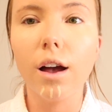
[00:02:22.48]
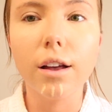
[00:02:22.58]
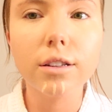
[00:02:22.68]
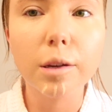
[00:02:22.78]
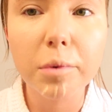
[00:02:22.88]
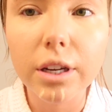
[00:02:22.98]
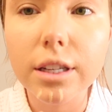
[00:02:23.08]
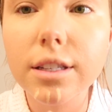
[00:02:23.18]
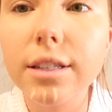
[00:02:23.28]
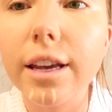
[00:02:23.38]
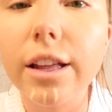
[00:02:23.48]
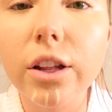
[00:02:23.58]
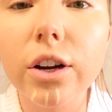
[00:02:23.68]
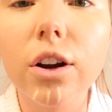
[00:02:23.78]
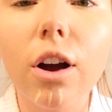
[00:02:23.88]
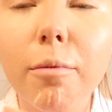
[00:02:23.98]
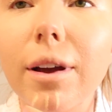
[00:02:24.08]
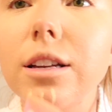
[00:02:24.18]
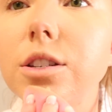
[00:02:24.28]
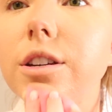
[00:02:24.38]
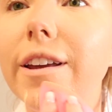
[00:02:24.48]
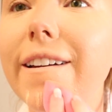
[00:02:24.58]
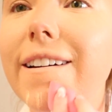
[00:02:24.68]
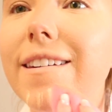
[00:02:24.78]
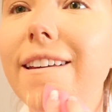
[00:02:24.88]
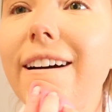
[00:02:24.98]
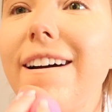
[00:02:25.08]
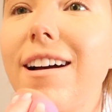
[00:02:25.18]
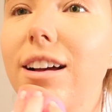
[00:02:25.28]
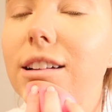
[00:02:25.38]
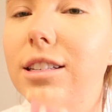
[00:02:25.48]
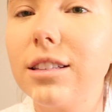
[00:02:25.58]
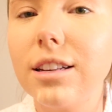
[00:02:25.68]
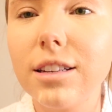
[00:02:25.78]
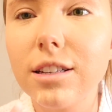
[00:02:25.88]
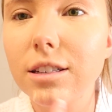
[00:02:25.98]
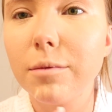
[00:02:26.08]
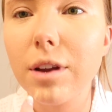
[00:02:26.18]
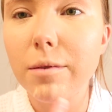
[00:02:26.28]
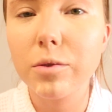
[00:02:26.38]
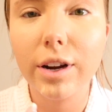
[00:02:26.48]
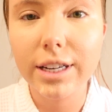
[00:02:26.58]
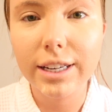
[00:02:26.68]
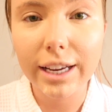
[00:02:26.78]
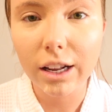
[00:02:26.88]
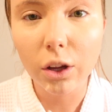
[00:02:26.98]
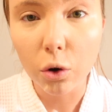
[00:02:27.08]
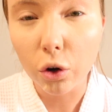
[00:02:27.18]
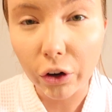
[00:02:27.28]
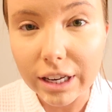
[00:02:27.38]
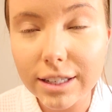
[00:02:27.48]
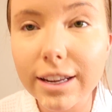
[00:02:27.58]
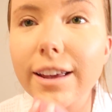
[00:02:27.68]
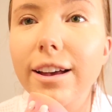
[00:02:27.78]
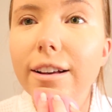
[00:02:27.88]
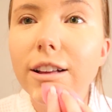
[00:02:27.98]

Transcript: I also put concealer on my chin because this is sometimes where I tend to get a little greasy.